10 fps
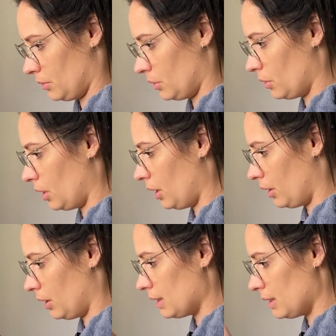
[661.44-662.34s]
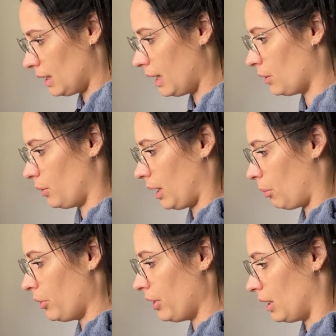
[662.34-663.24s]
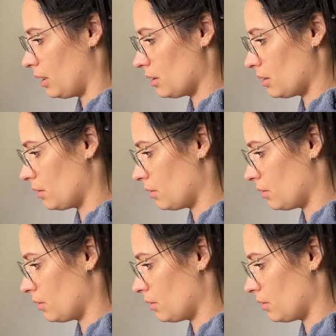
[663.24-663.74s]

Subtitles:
Although it's staying where I put it.